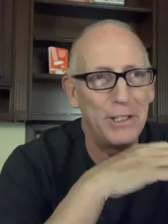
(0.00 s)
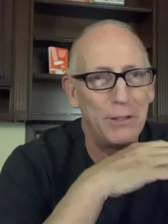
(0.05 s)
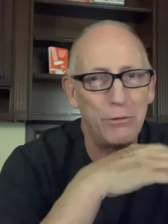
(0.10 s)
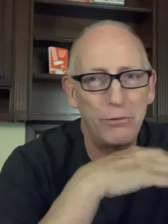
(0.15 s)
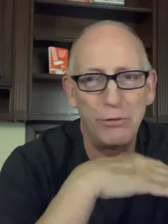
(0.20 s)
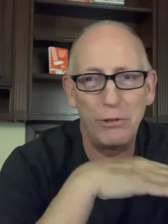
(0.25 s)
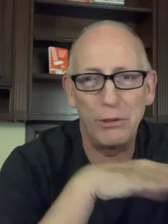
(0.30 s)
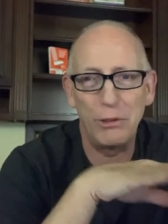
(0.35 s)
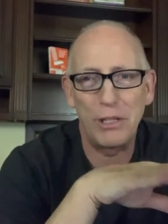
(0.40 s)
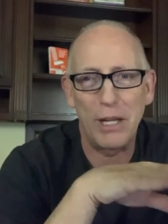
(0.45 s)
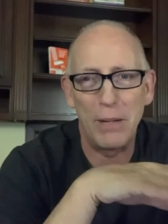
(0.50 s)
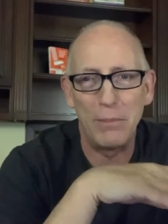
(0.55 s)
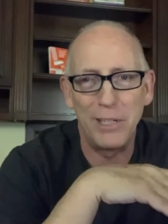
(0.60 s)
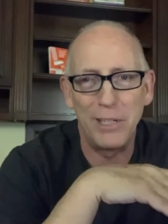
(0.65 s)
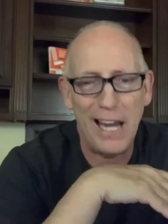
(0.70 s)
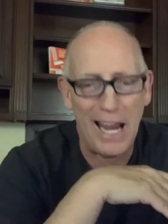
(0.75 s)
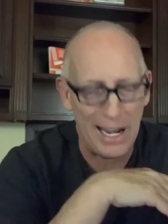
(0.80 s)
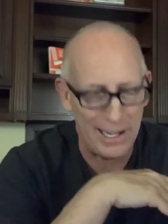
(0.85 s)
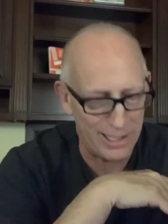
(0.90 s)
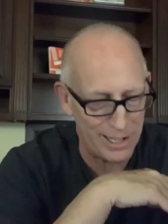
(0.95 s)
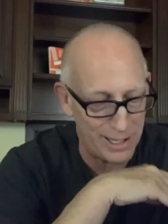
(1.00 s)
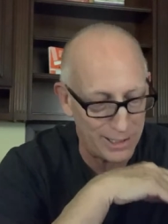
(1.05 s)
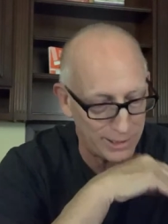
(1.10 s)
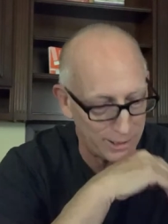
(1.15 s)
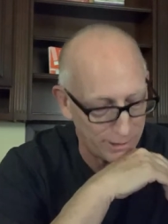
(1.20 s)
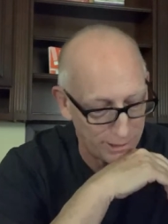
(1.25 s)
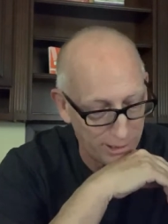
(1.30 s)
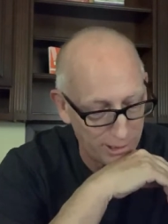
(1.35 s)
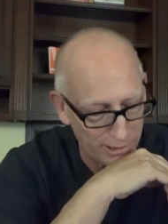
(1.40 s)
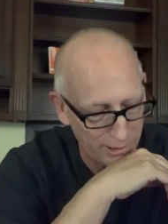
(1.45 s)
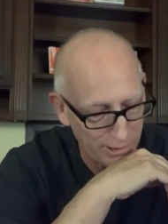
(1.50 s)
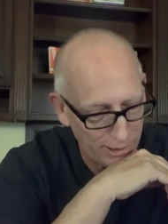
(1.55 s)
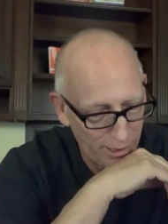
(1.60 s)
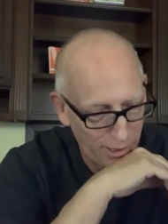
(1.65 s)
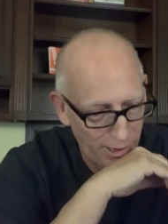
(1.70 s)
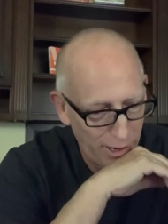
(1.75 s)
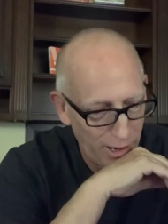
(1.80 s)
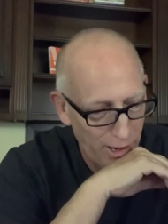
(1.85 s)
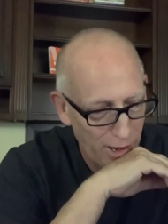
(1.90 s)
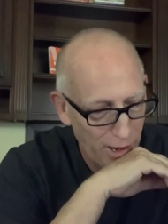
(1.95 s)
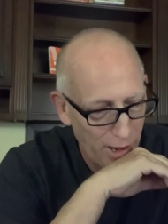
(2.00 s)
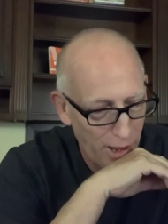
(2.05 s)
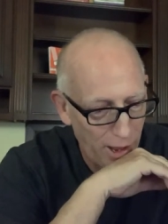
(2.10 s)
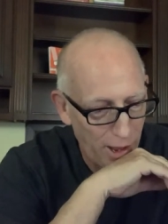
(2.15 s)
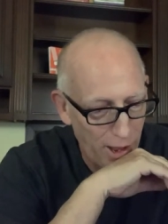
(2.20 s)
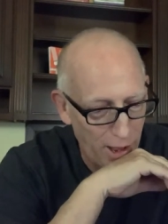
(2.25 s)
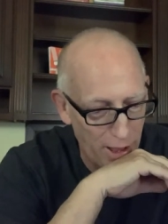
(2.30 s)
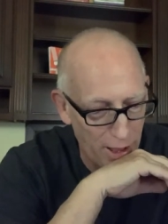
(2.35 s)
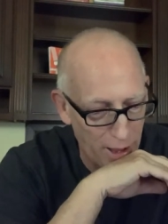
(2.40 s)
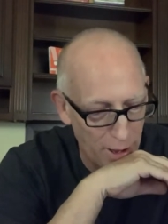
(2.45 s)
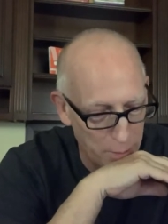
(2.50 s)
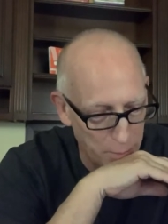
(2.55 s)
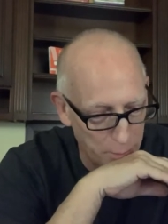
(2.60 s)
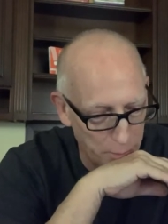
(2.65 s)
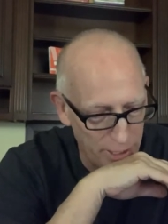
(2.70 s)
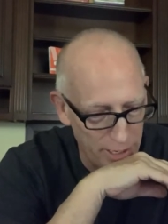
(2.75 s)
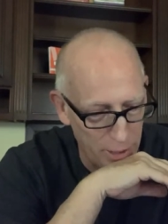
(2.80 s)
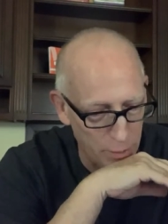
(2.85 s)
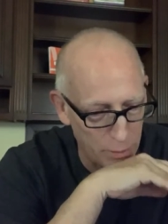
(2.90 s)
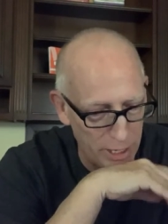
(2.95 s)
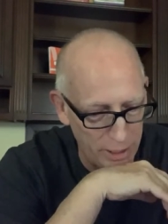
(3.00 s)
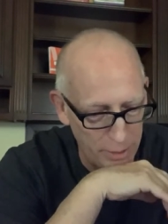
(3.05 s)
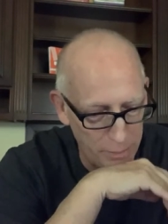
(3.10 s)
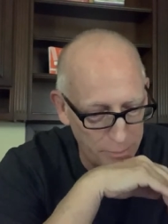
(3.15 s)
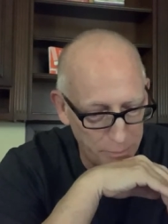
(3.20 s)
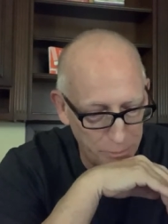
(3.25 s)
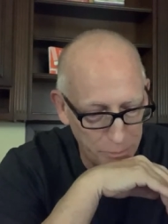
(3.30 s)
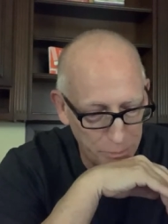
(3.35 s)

a full time cat doctor. Um, but anyway,